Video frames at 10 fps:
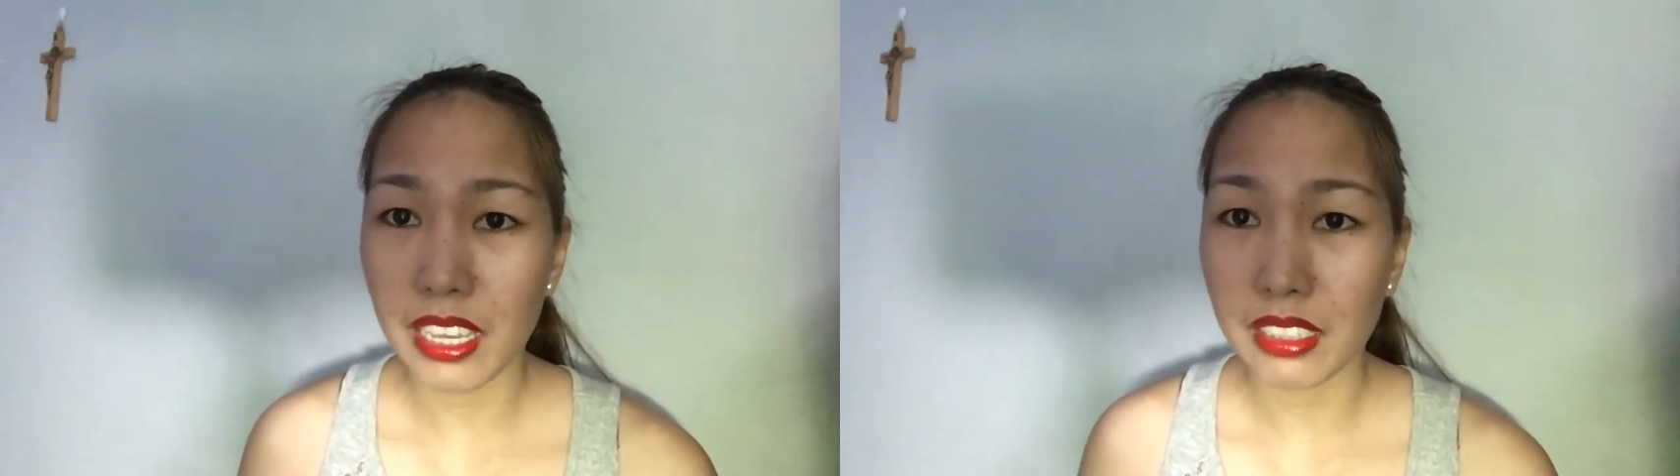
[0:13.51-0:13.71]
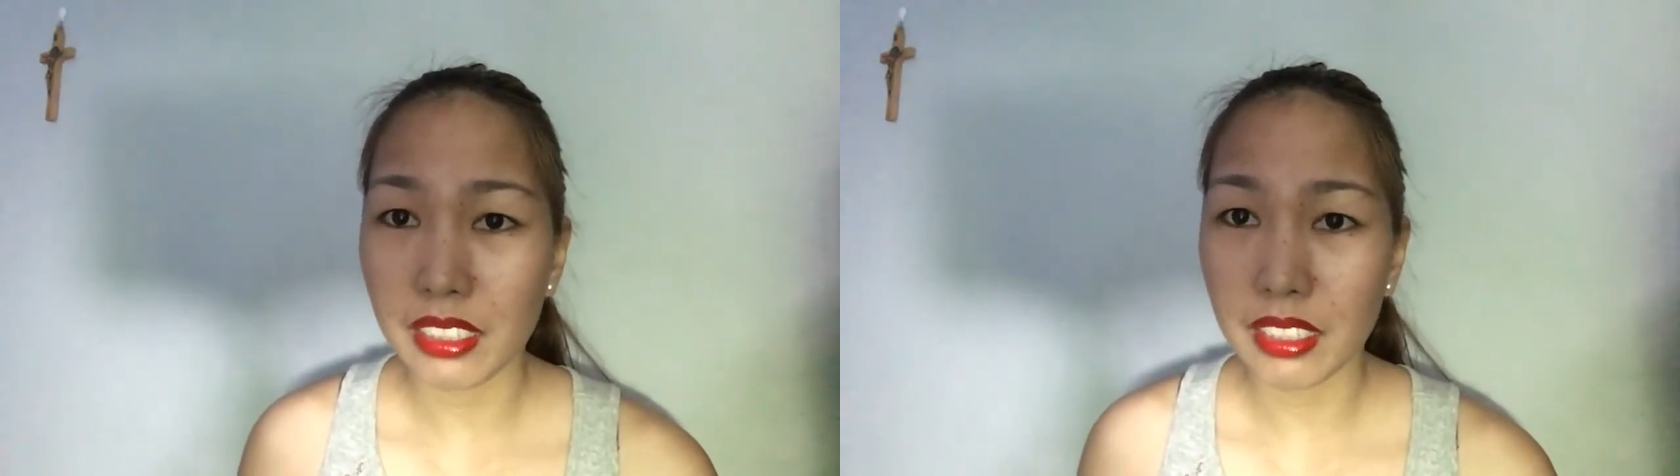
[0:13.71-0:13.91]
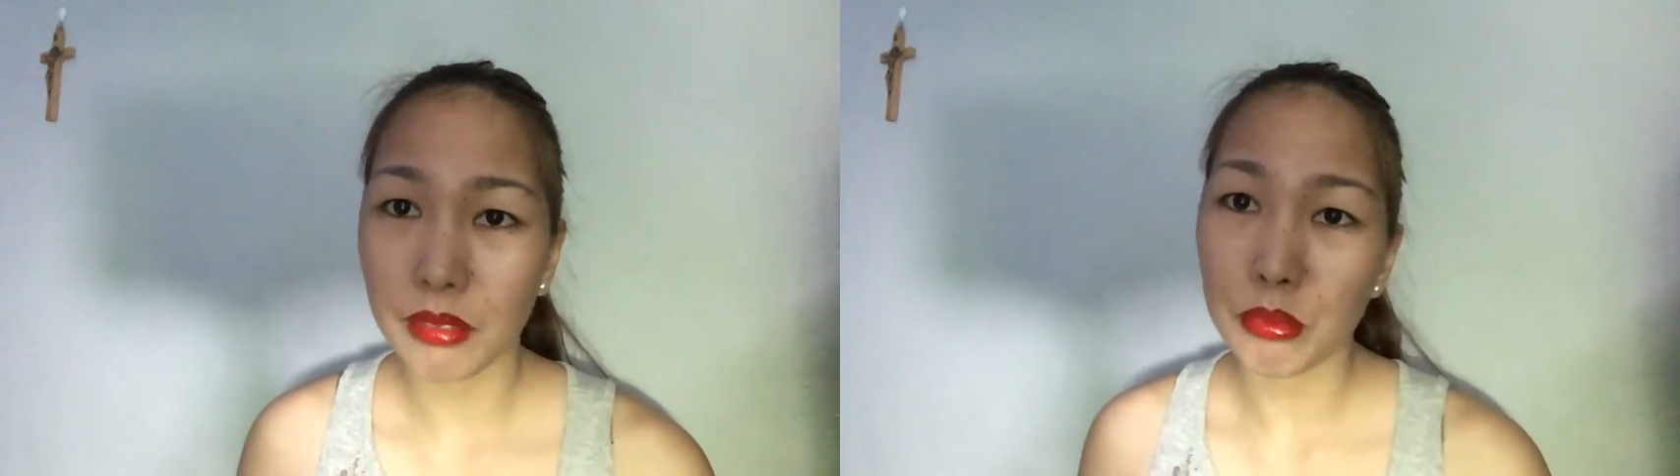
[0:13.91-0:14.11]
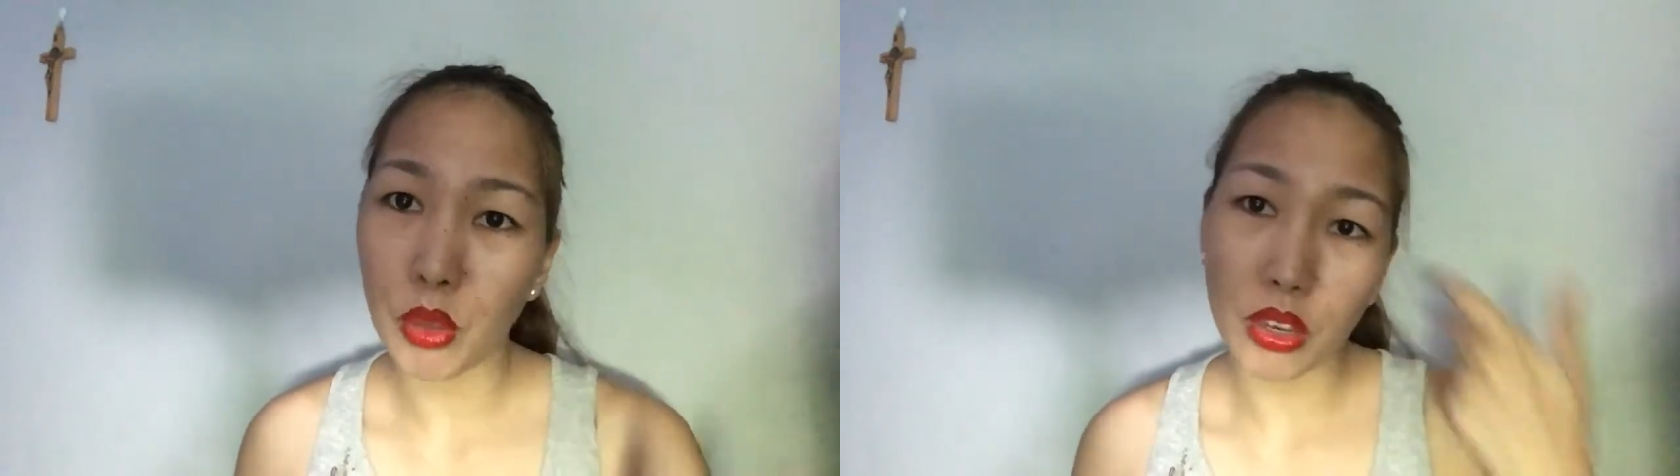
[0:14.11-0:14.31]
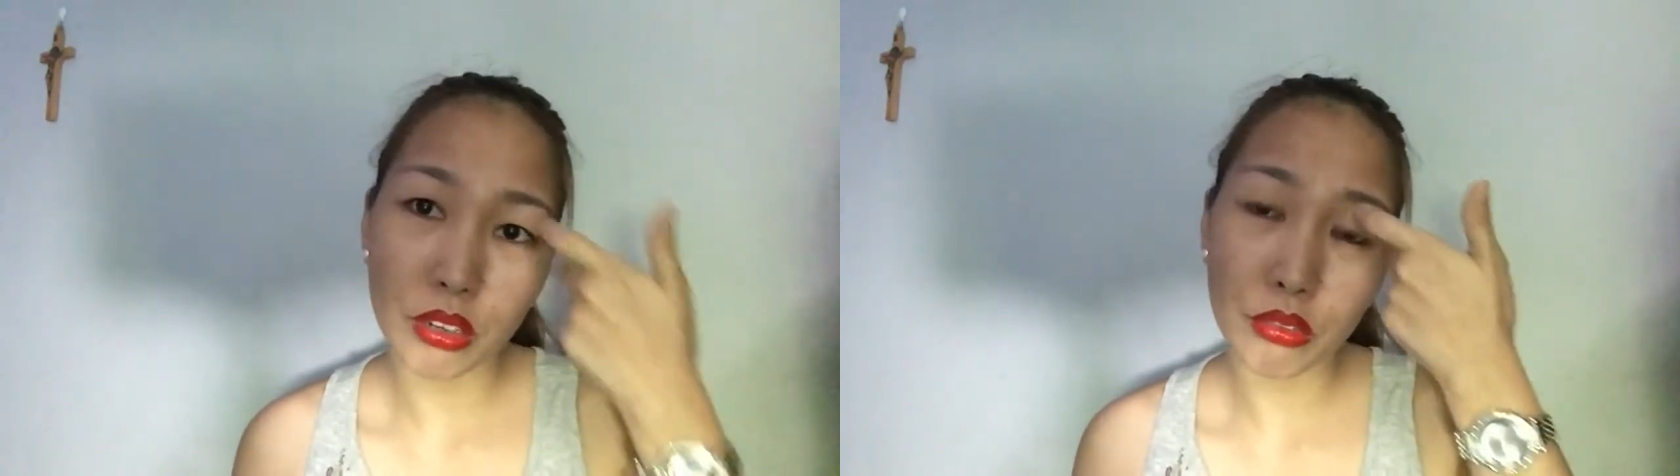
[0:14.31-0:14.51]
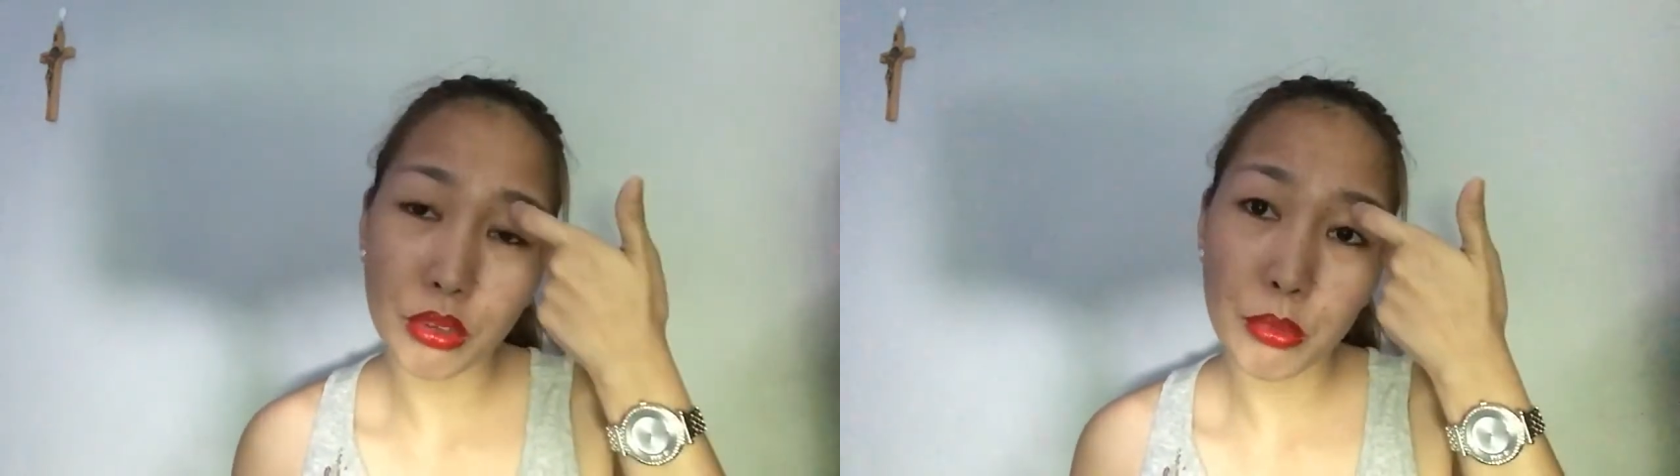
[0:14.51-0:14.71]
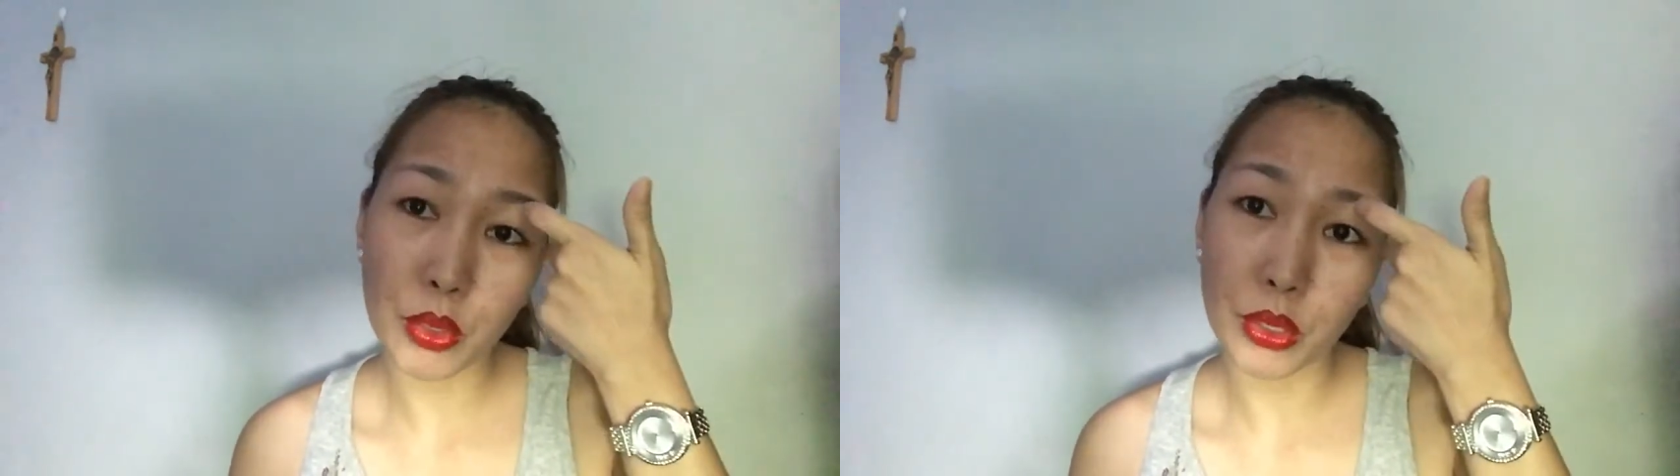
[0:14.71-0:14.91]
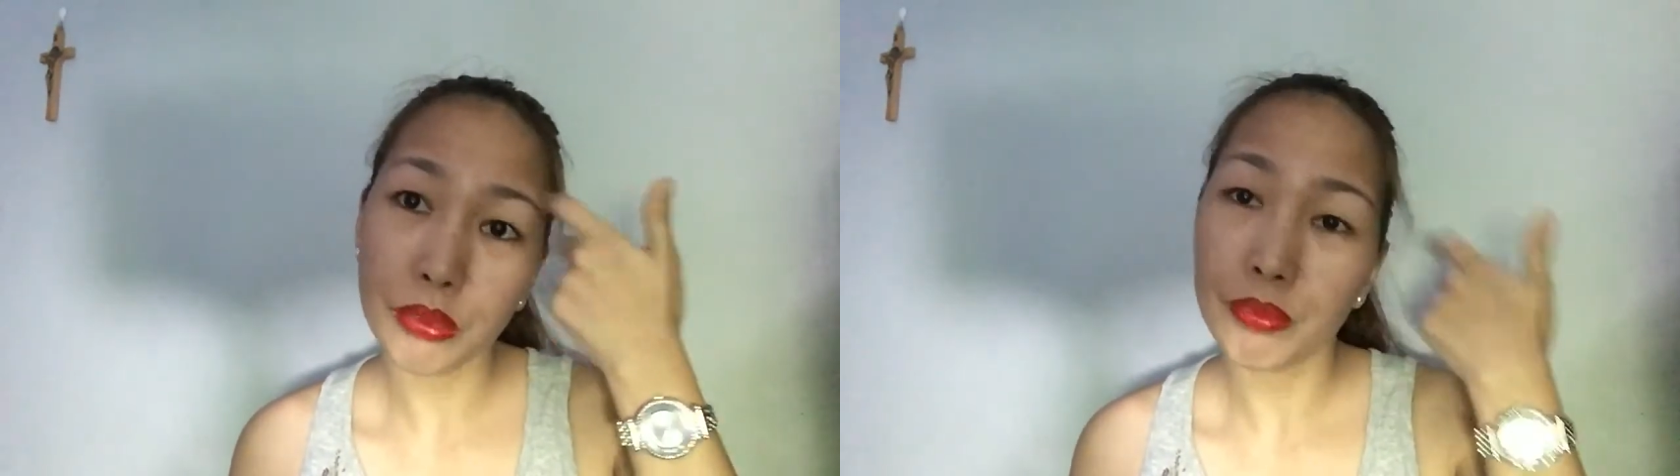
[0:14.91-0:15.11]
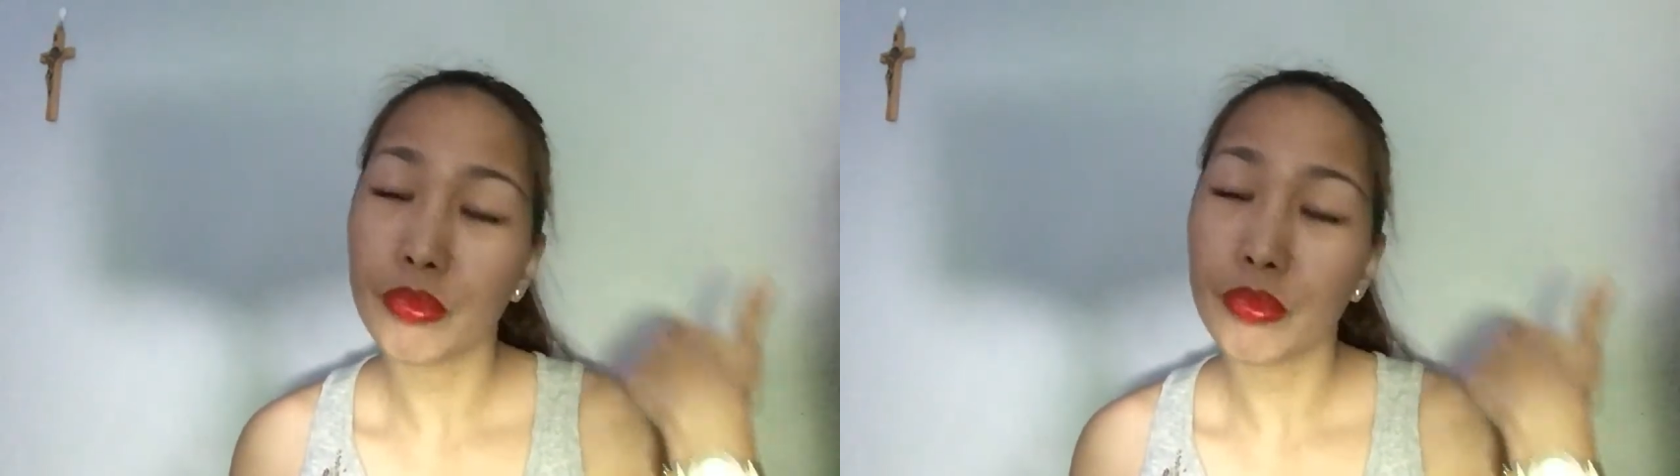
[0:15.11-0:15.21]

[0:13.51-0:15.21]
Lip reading: it and bought it from her.